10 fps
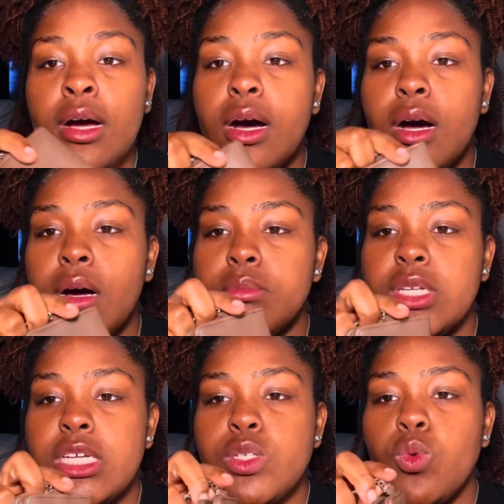um
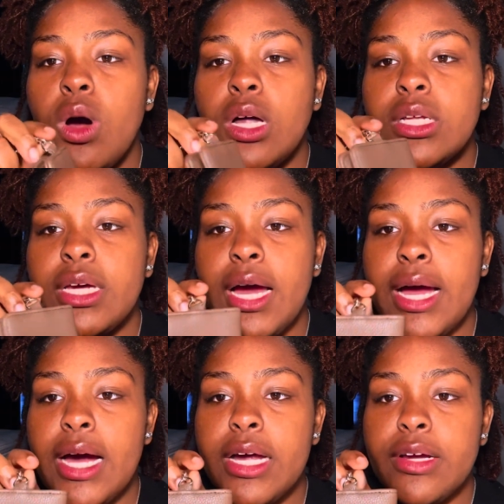this wallet i
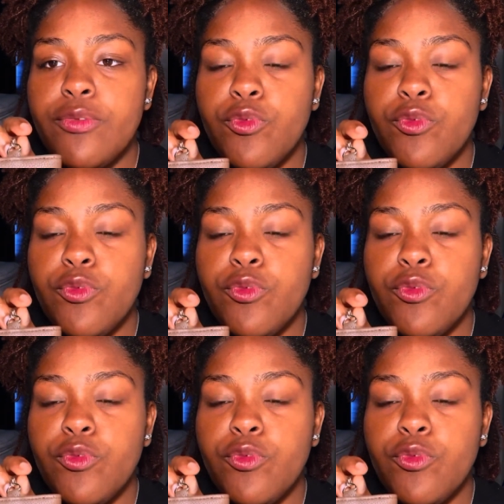got it